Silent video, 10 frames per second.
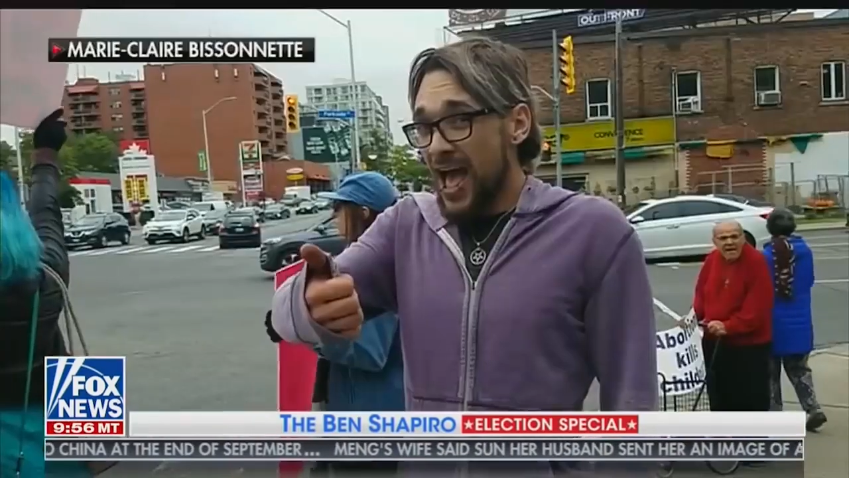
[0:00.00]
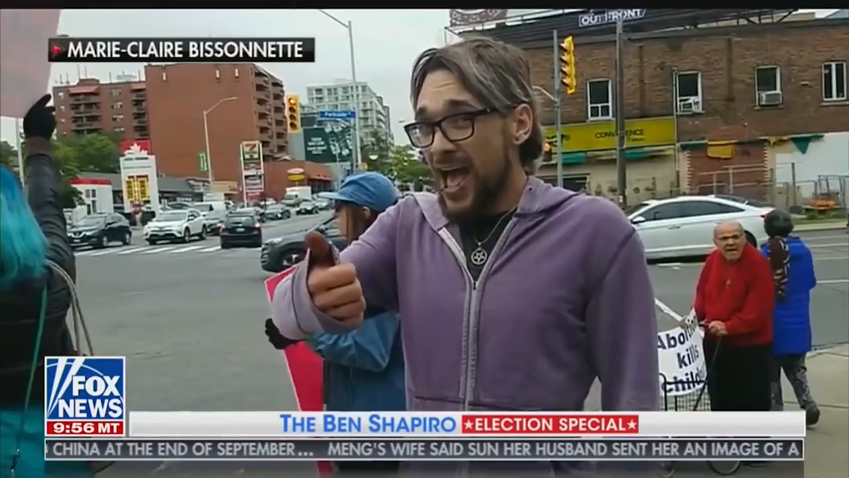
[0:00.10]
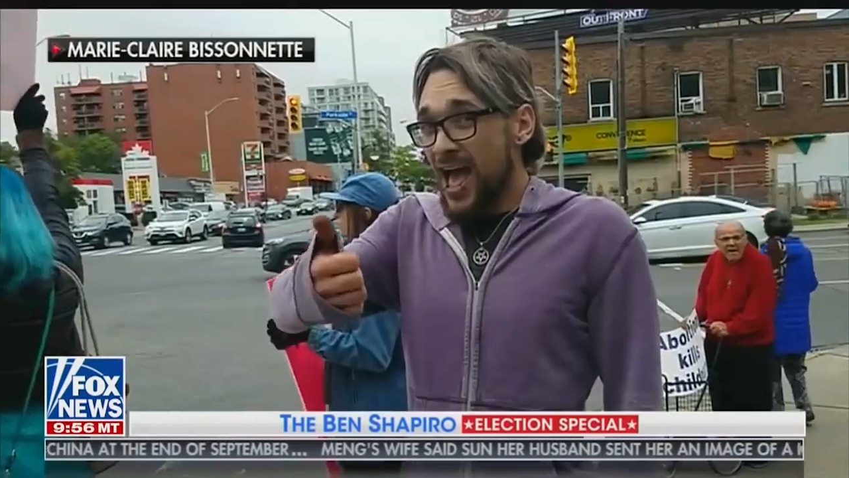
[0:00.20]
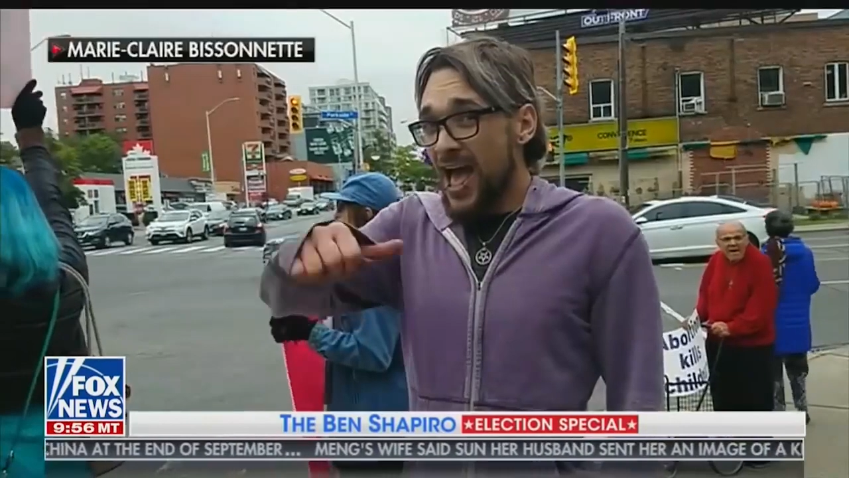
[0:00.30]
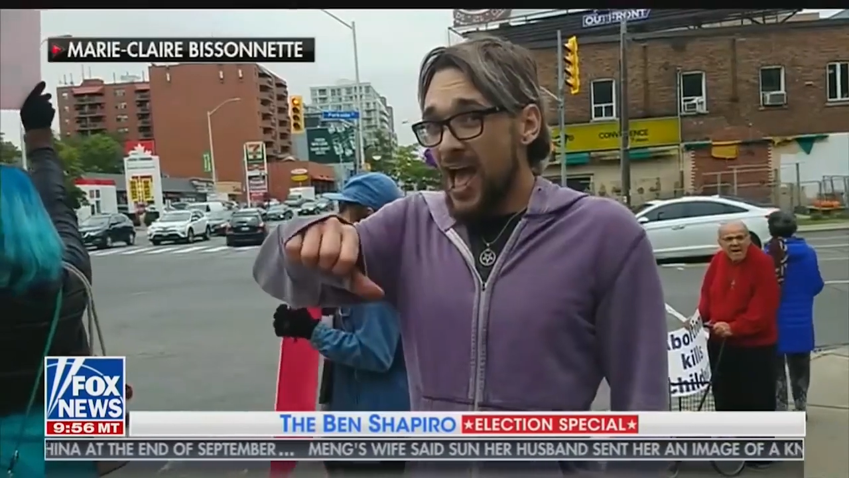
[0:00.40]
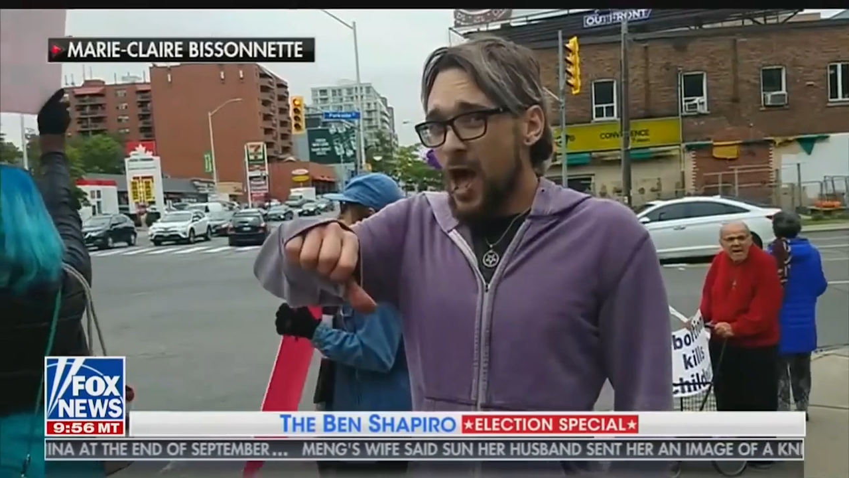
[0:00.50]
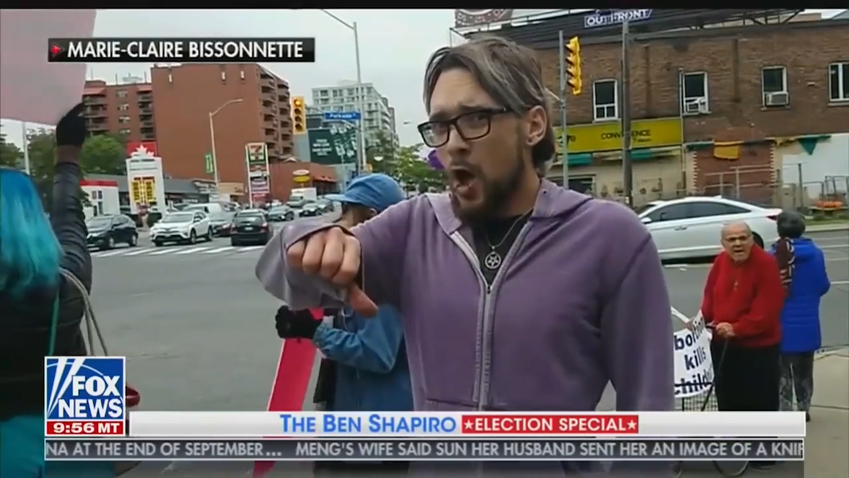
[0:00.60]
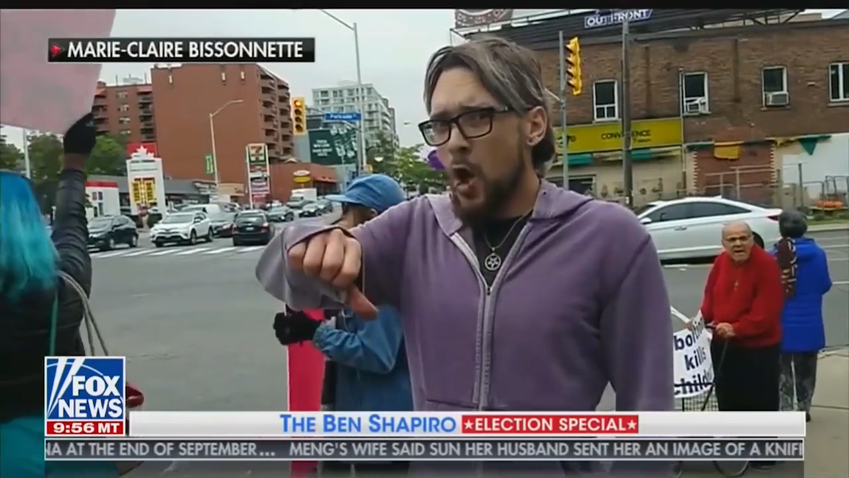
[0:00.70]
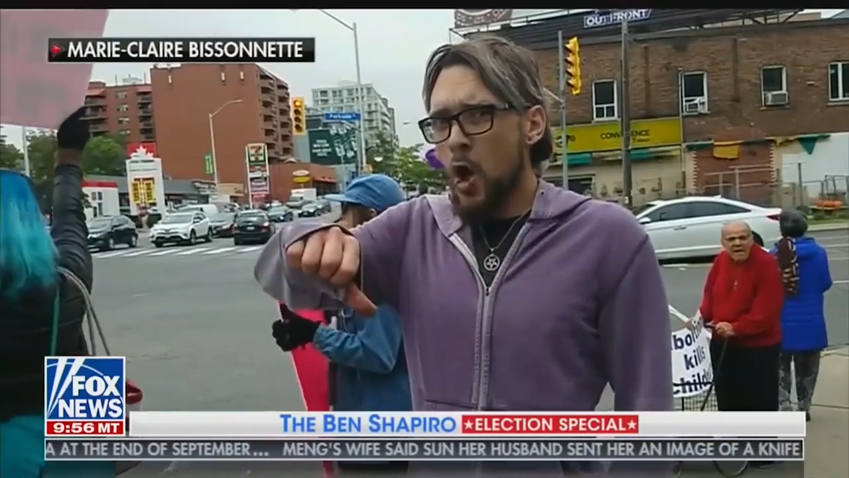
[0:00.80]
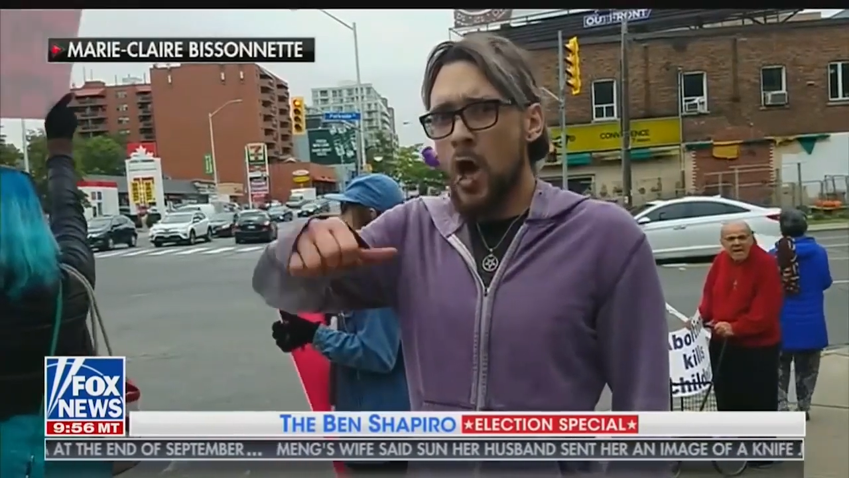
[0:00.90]

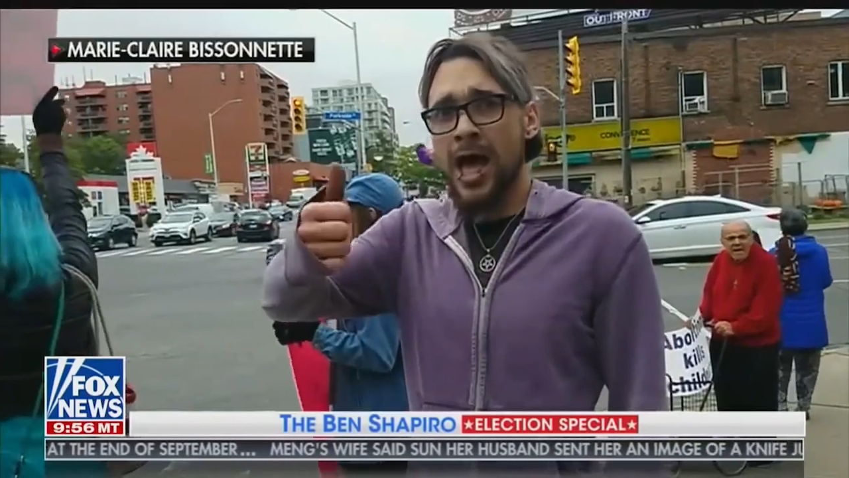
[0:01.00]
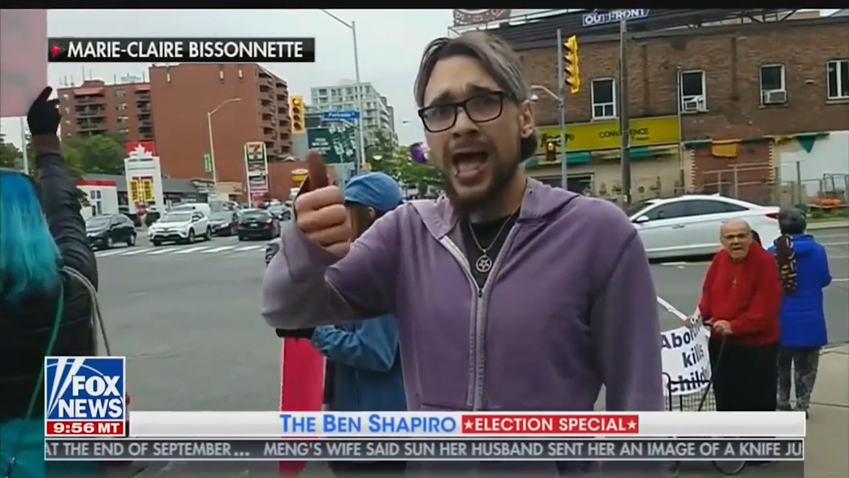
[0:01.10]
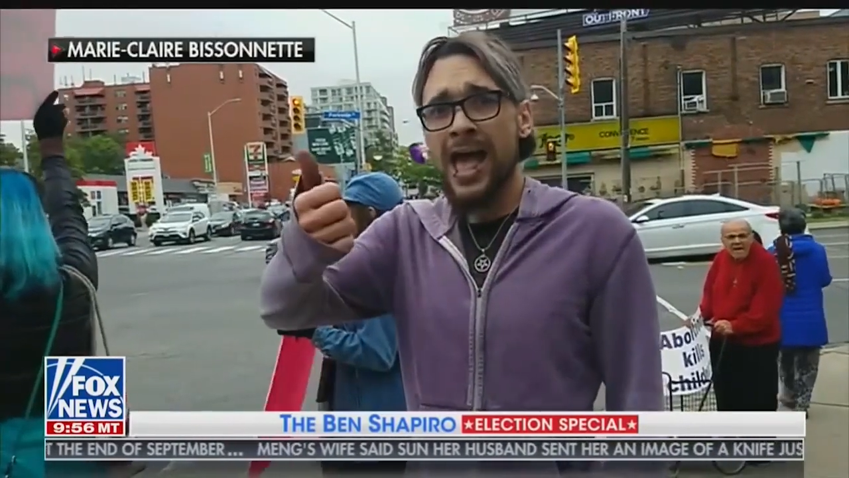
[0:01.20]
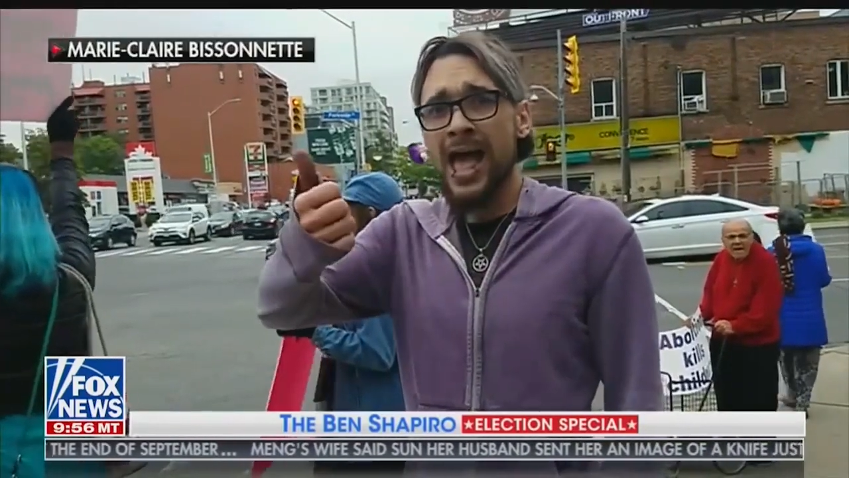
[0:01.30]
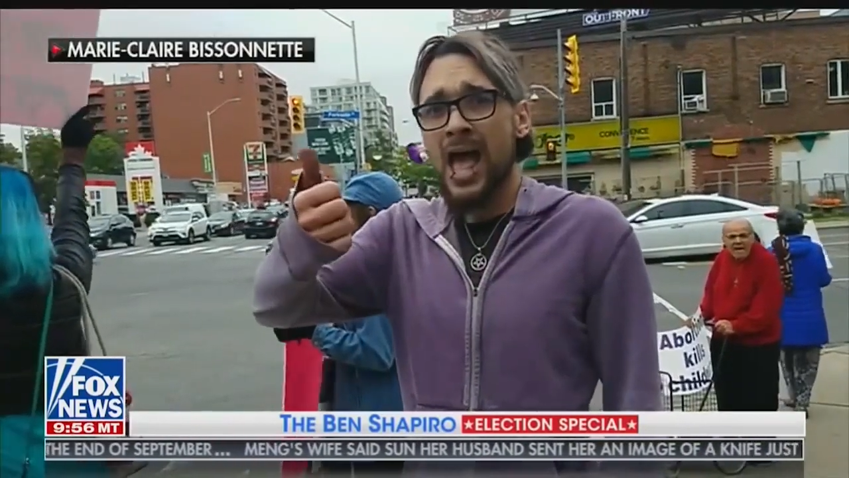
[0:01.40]
It's a baby.